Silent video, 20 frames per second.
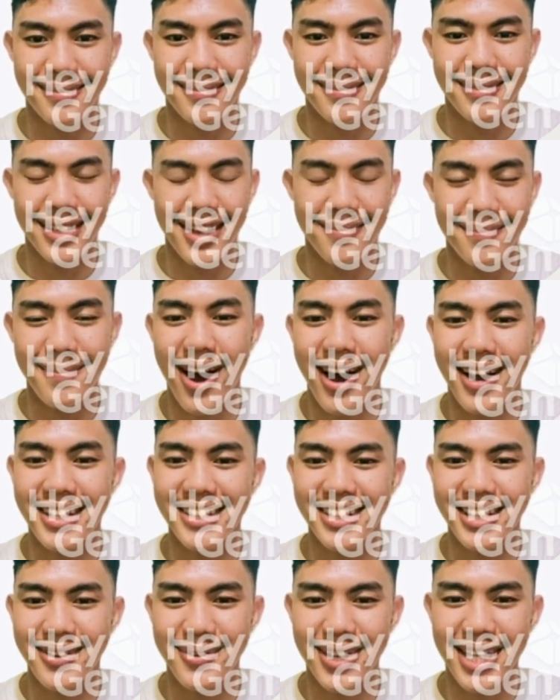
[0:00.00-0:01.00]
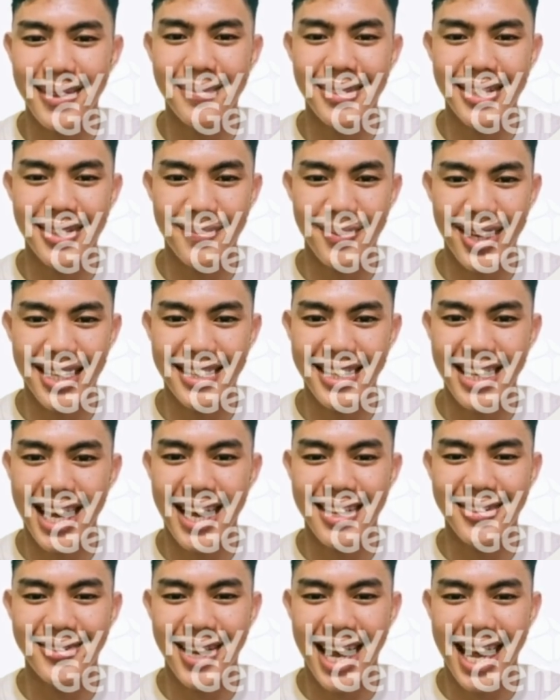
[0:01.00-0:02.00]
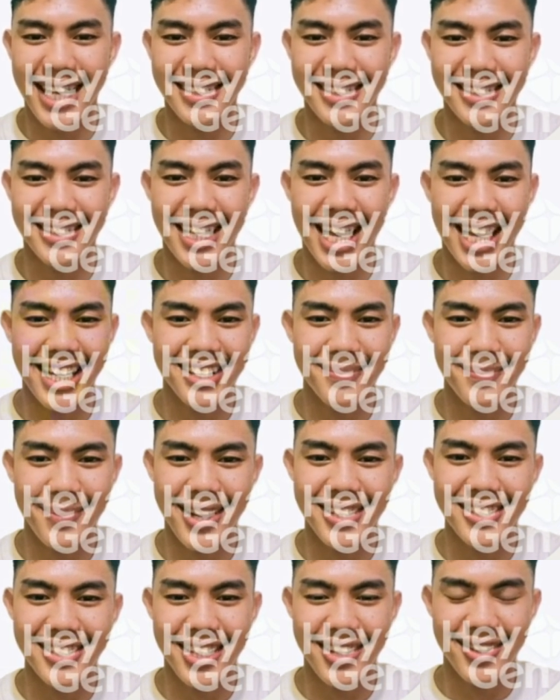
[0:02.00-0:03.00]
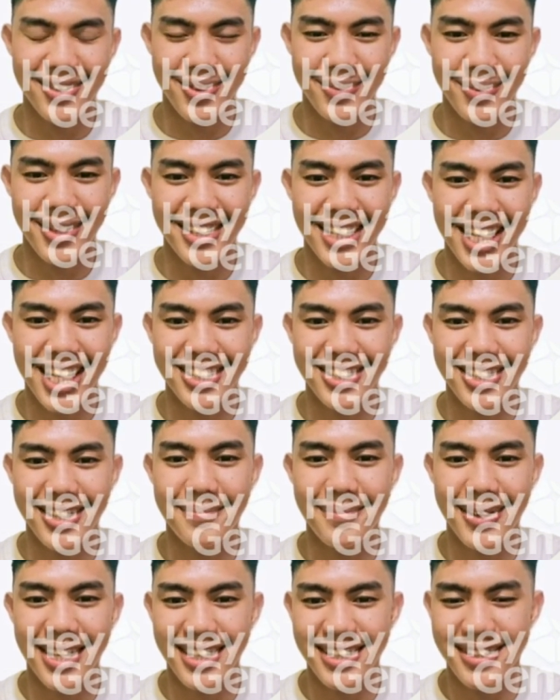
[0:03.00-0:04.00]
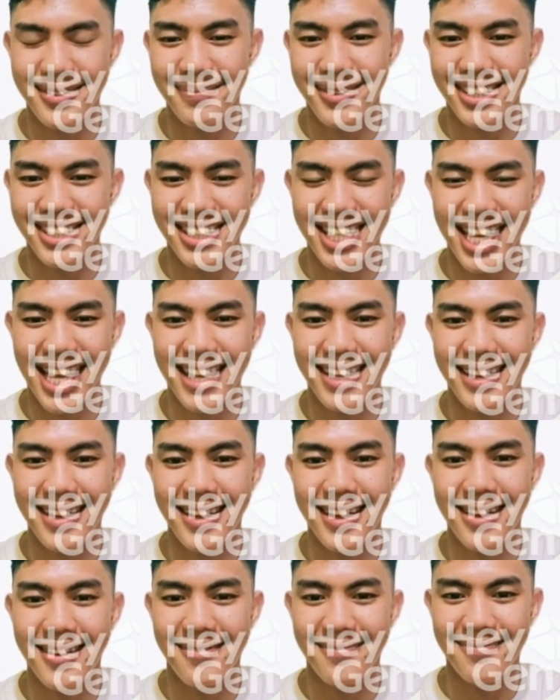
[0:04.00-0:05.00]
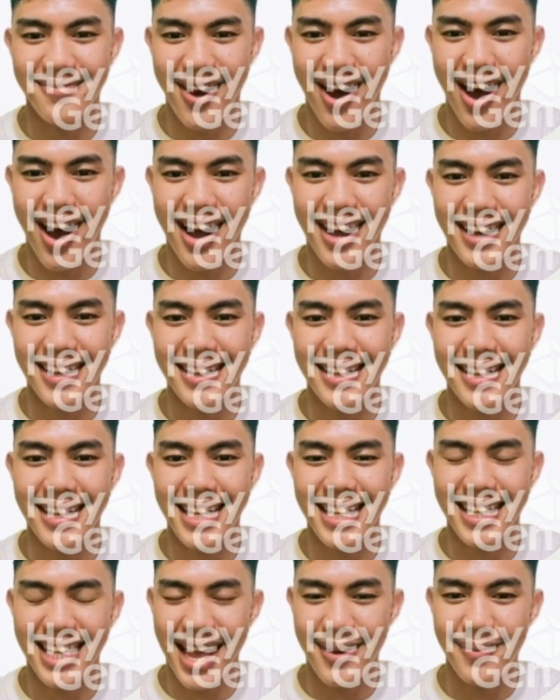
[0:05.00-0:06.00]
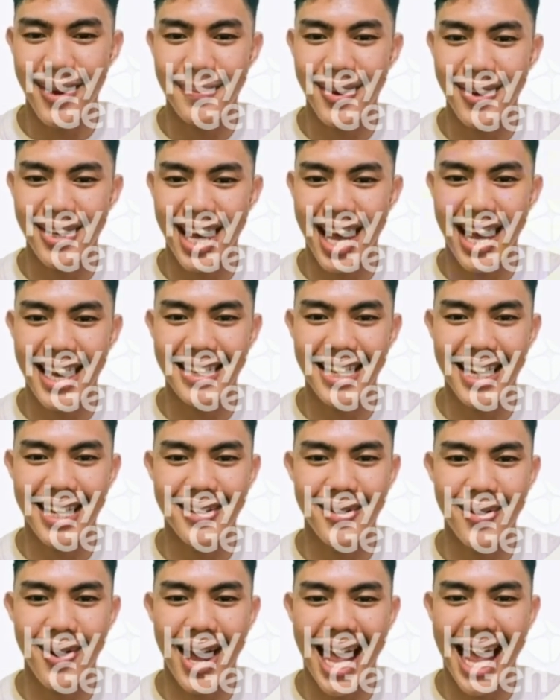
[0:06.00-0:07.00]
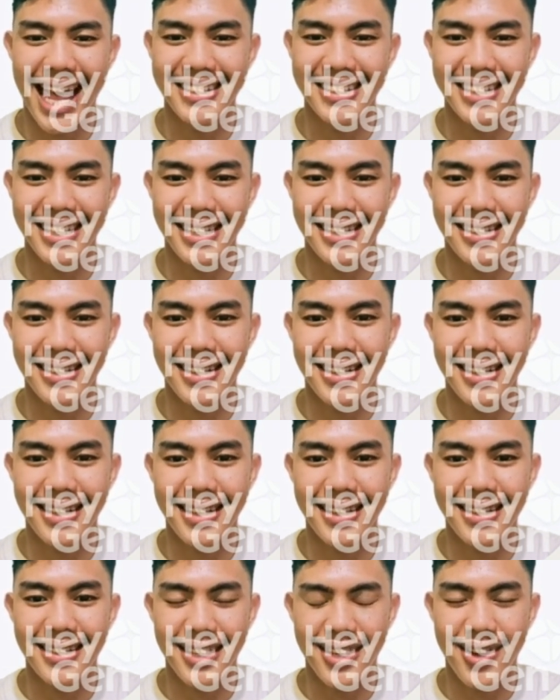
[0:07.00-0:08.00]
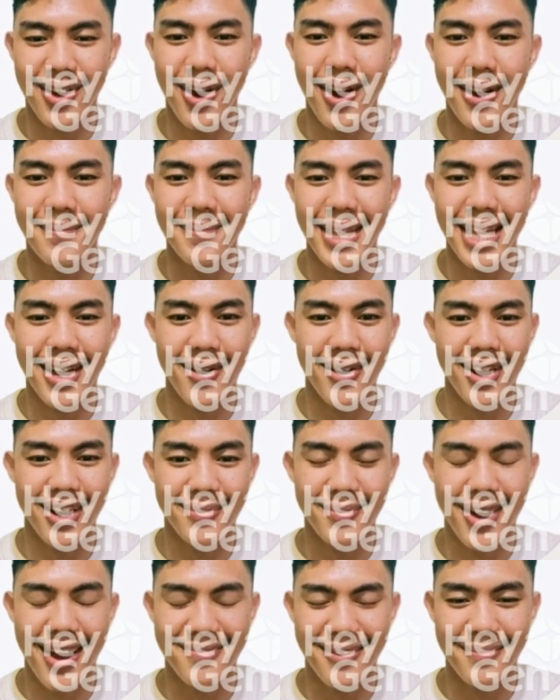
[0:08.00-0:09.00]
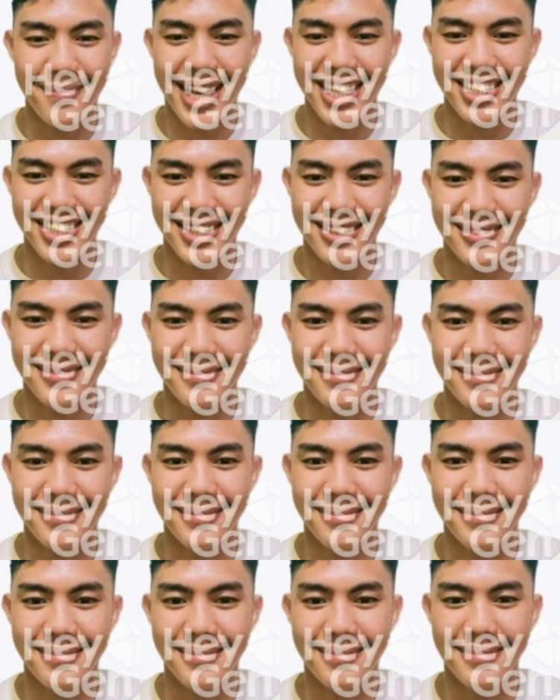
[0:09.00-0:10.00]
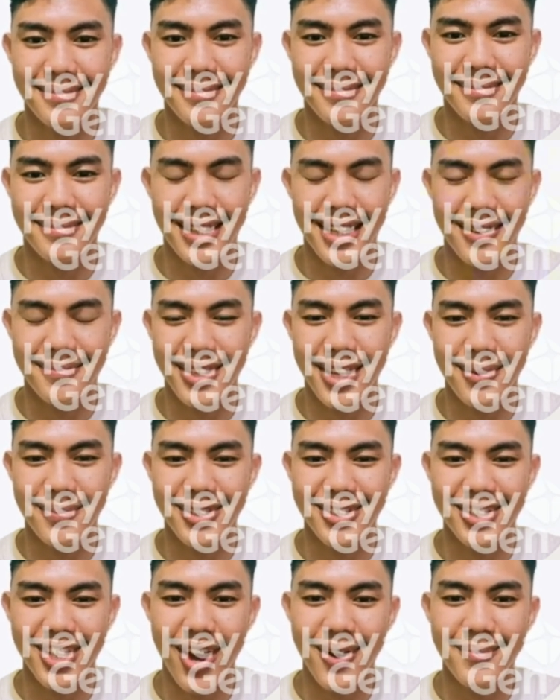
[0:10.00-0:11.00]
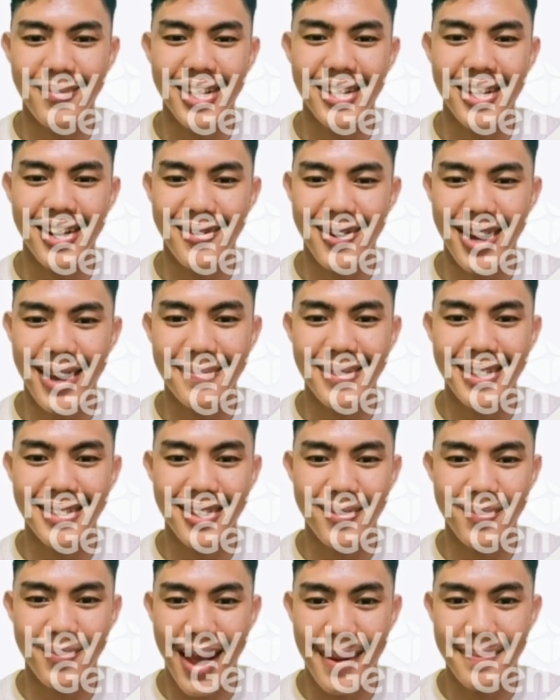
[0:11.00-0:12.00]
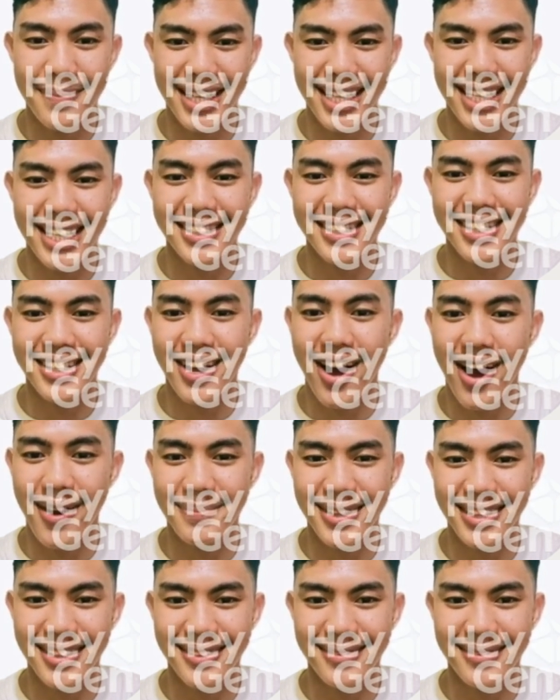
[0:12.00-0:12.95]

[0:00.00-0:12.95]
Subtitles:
If parties agreed but the written contract does not express their true intention because of mistake, fraud, inequitable conduct, or accident, the court may order reformation. If there was no real agreement, the remedy is annulment.